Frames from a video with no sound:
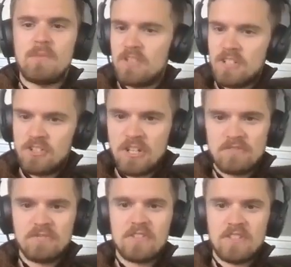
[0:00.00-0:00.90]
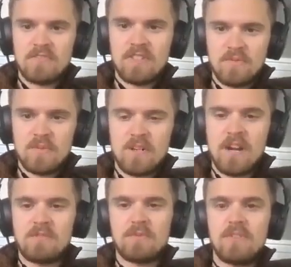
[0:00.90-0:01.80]
Use an exchange at first if that's what you're more
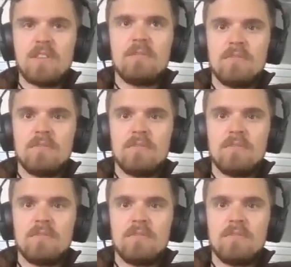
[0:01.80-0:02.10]
comfortable with,